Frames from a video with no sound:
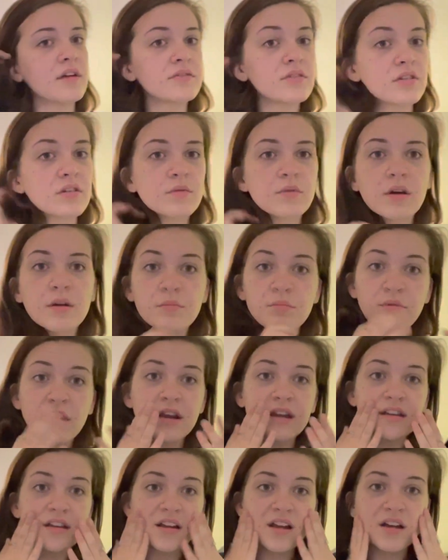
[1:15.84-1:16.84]
don't know why I'm
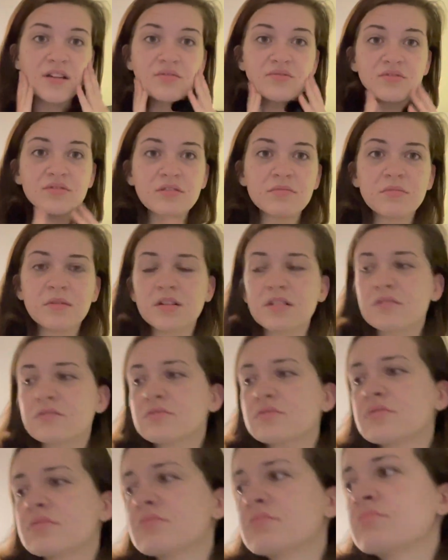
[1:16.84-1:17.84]
breaking out so
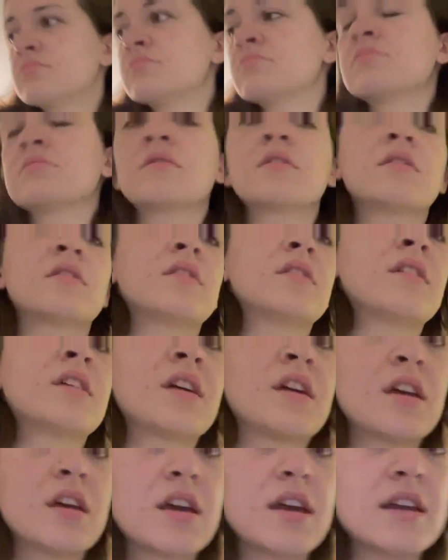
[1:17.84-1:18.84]
much.
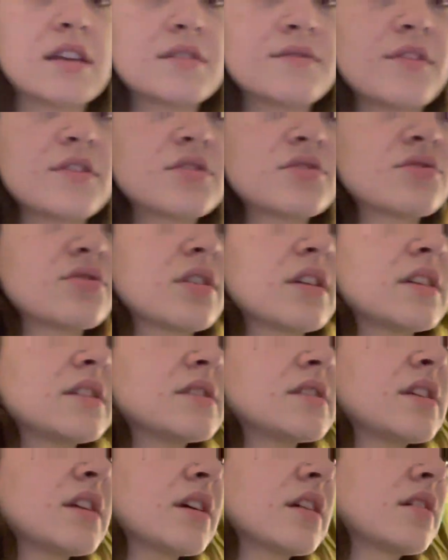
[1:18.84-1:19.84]
It's
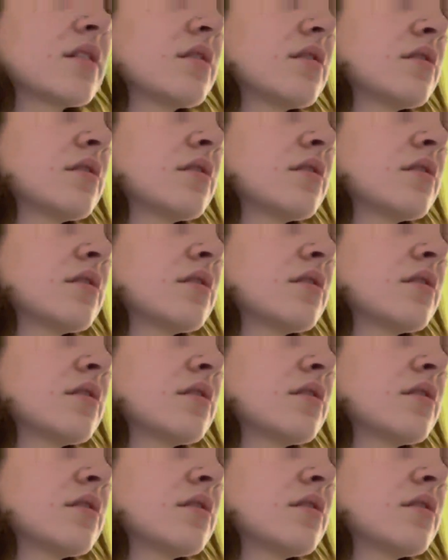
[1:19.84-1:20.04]
frustrating.